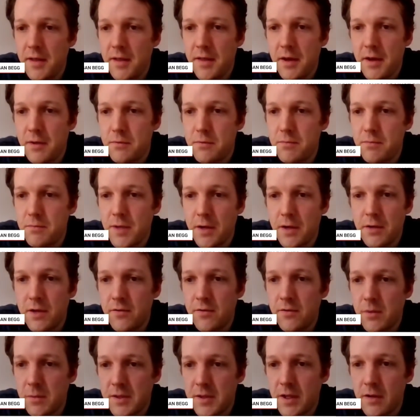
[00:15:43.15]
They'll
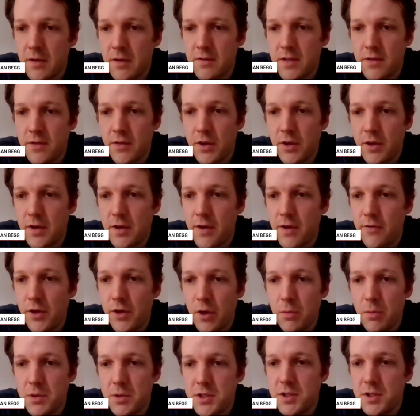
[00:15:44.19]
give themselves
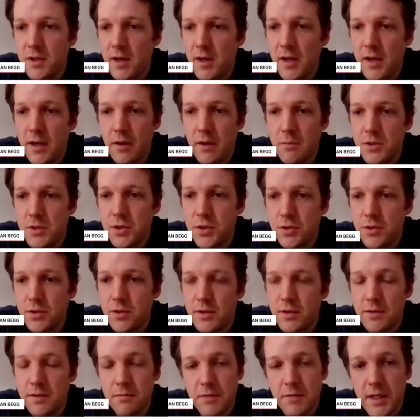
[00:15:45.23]
every opportunity, I'm
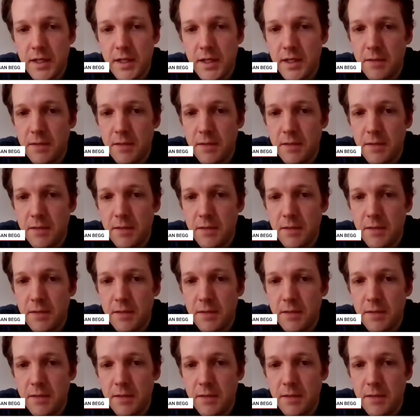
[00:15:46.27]
sure, and